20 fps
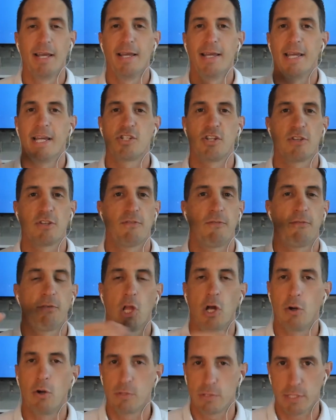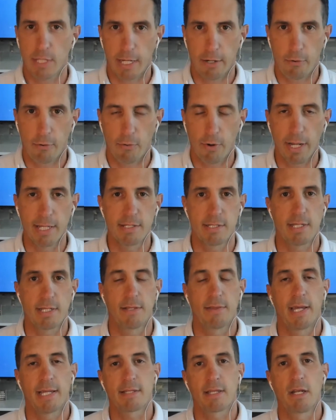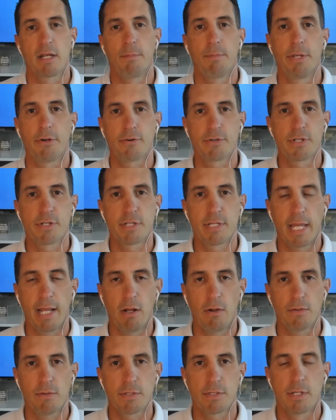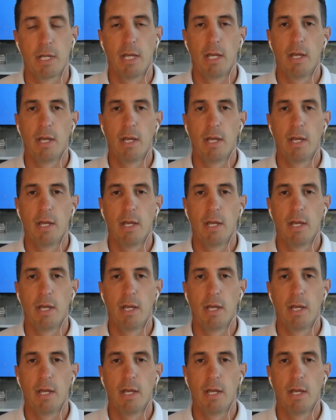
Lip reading: it just flows like crazy. And that's going to be your sales.